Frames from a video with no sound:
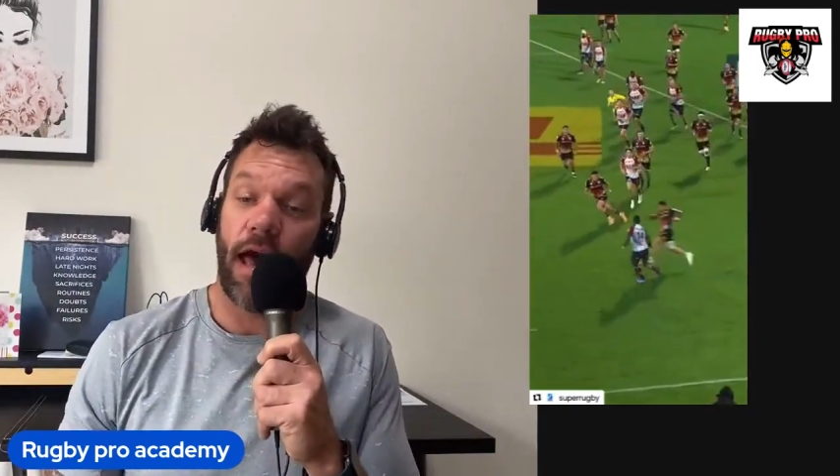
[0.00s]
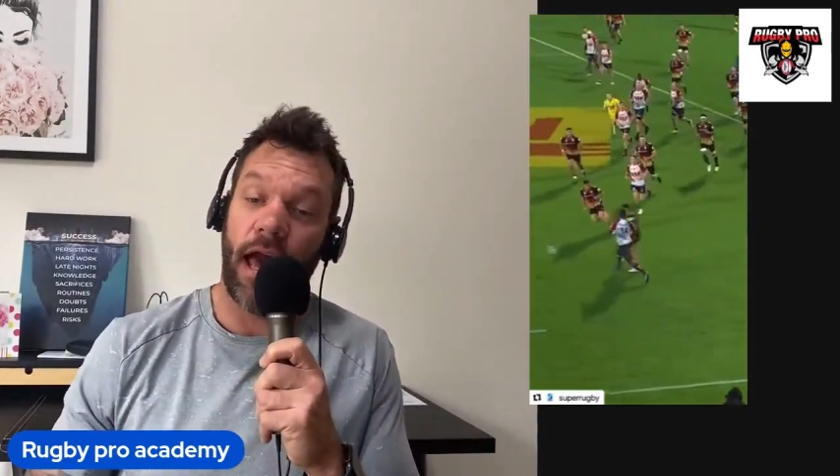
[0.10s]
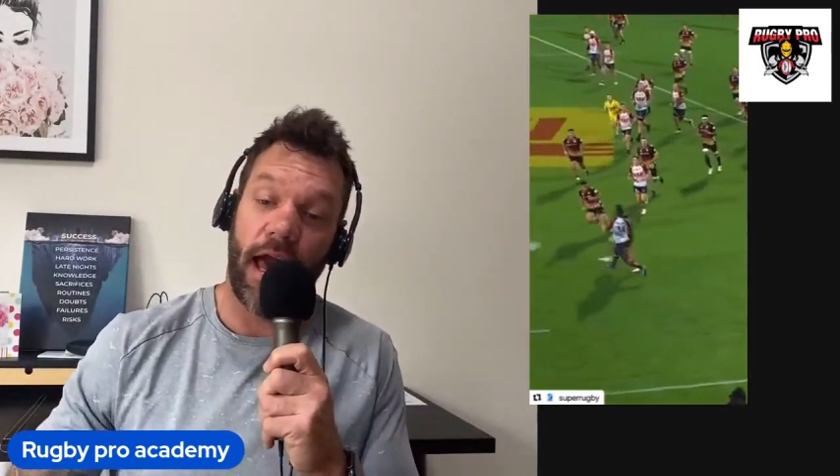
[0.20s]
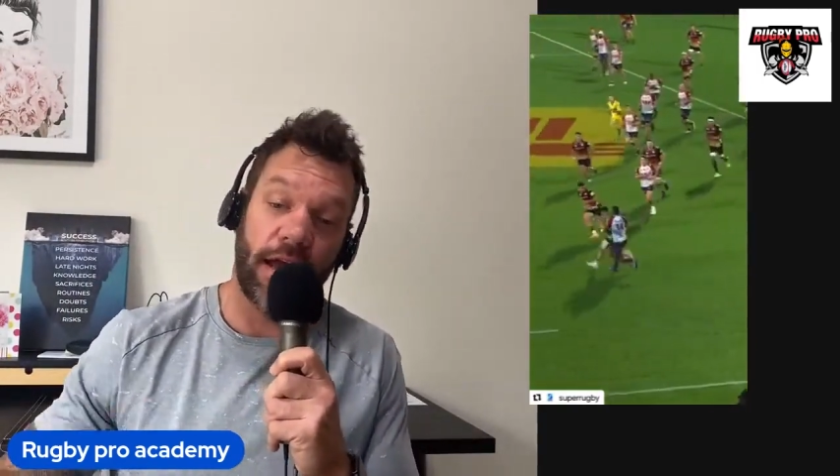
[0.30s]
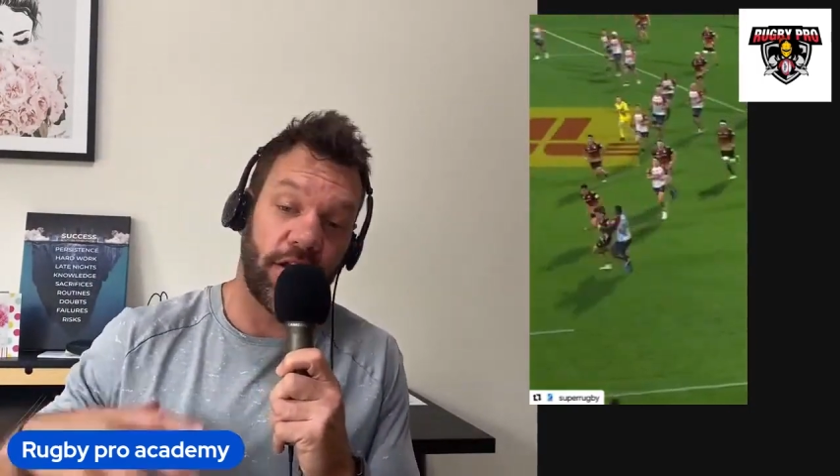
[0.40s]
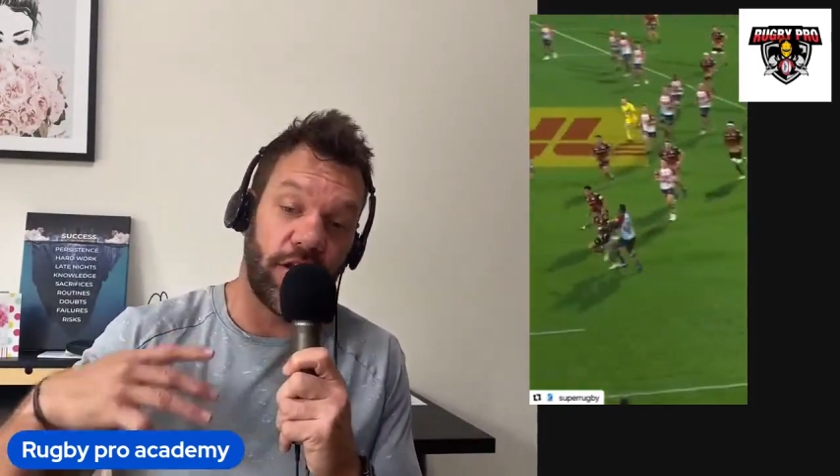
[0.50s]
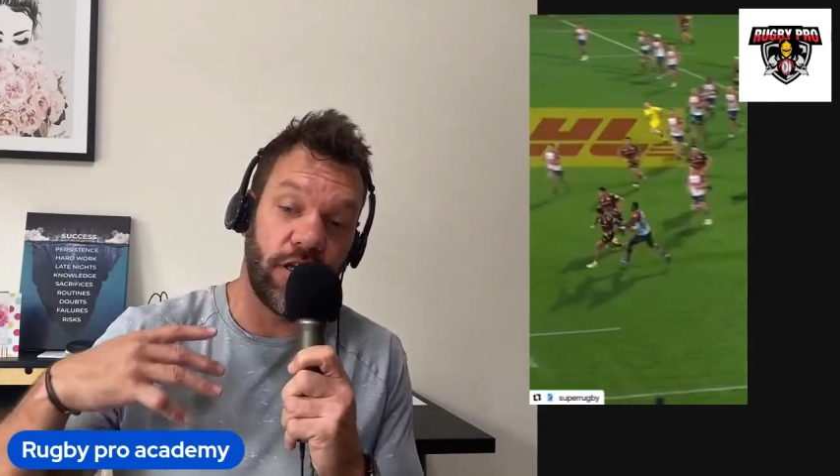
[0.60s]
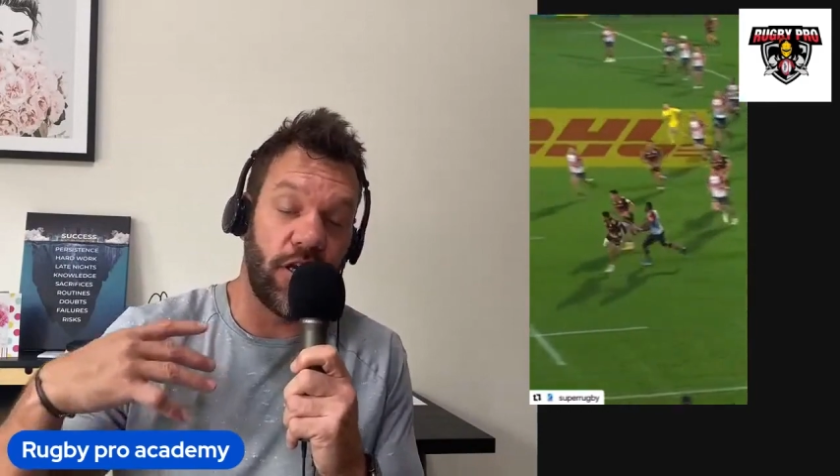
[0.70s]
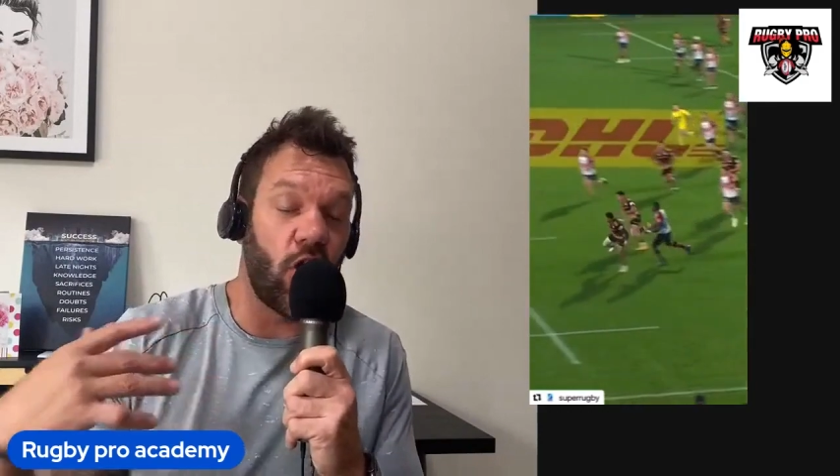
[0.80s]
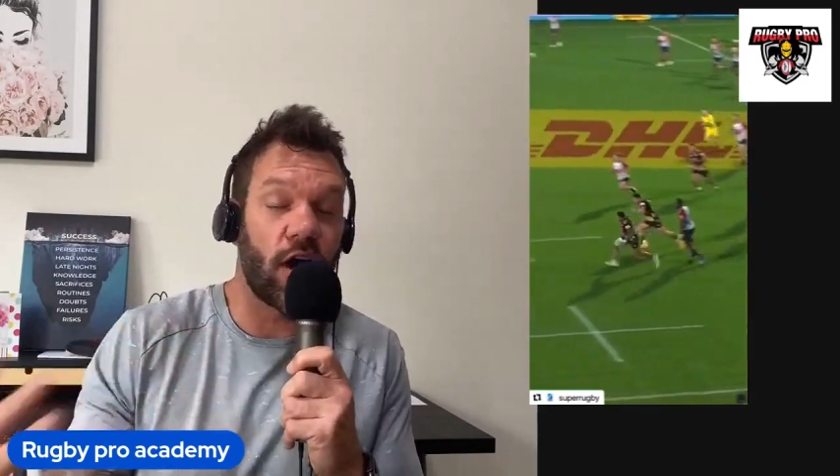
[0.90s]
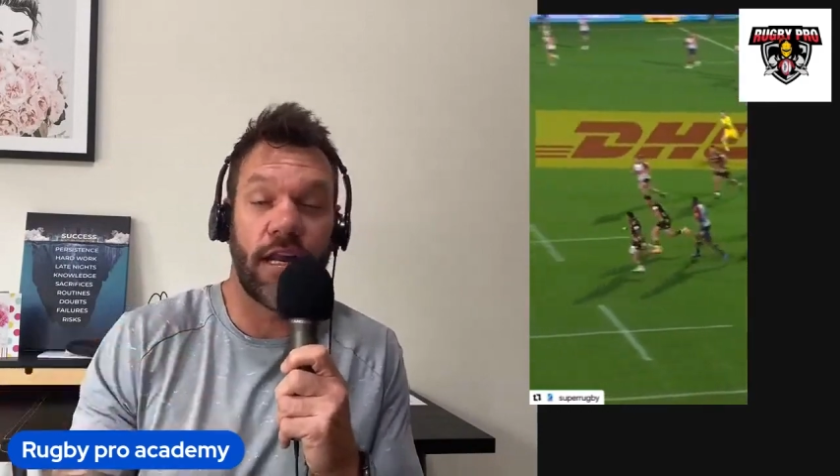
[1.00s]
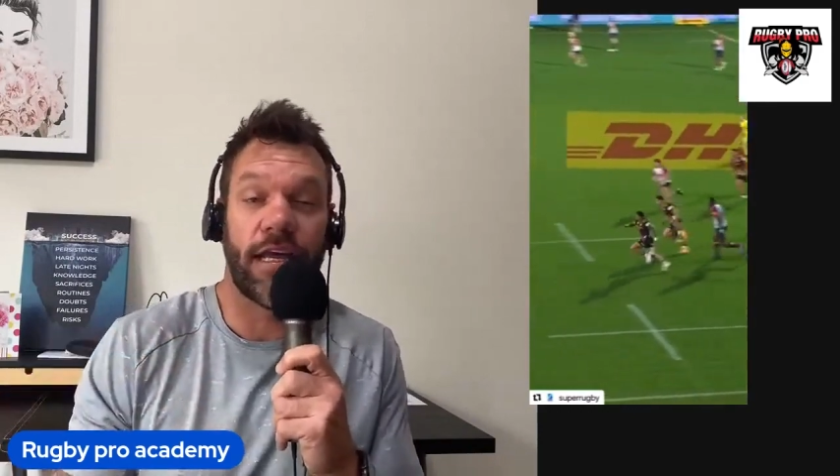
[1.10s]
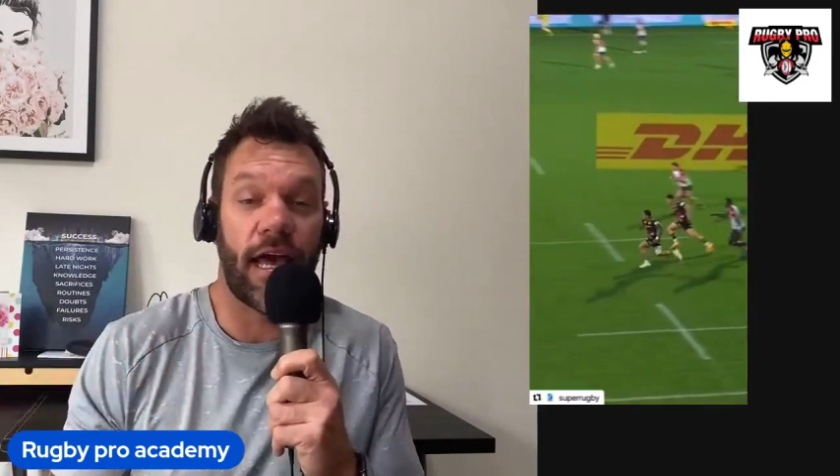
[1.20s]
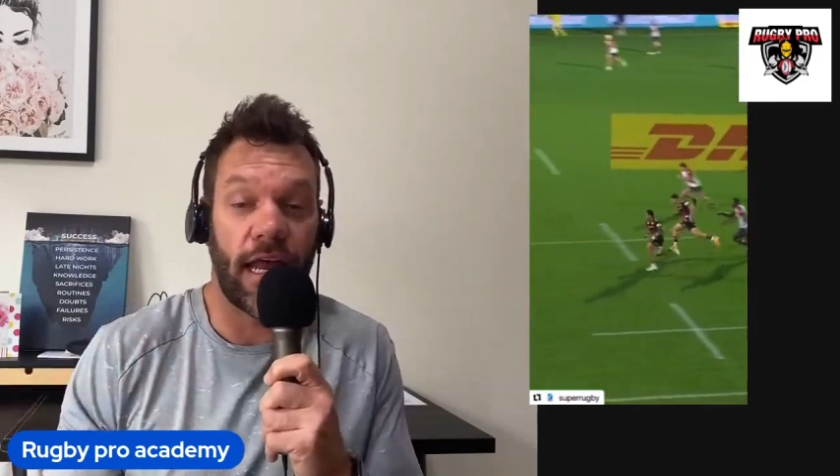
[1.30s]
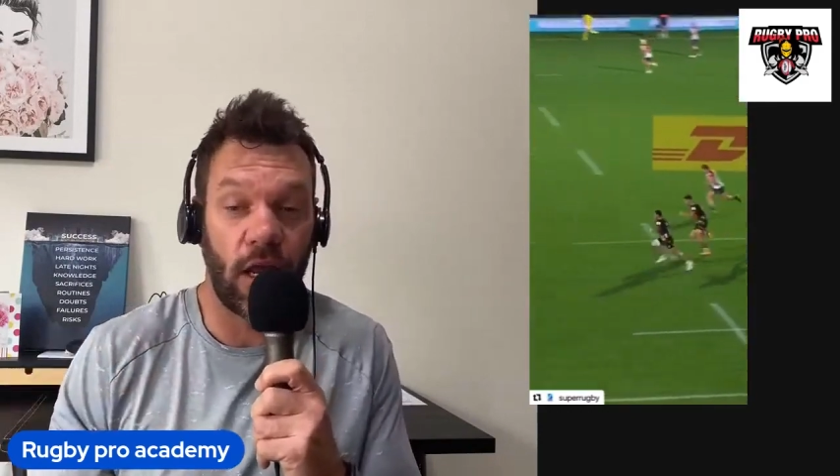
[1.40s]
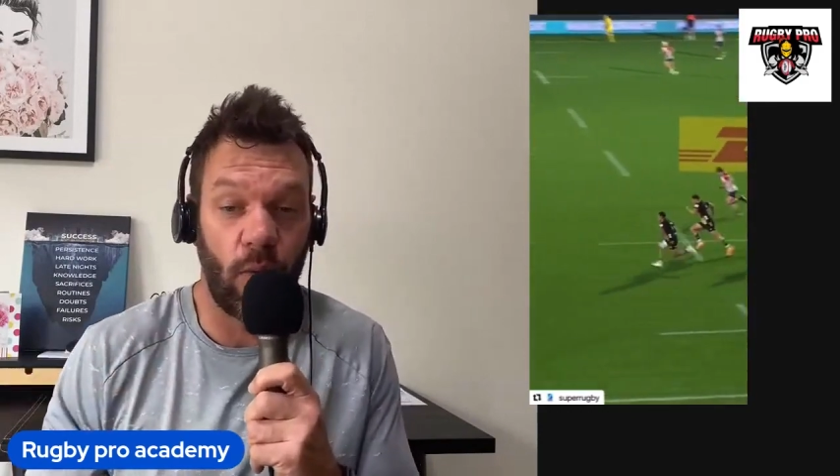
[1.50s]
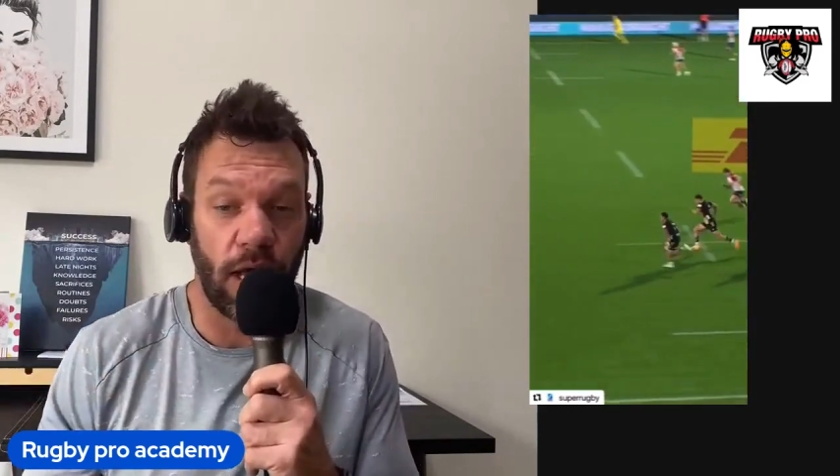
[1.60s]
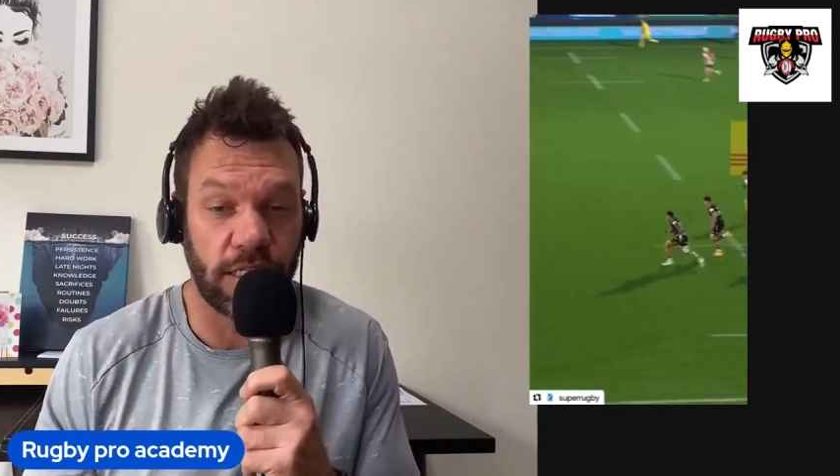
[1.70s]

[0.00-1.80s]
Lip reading: and you're not going to get anywhere.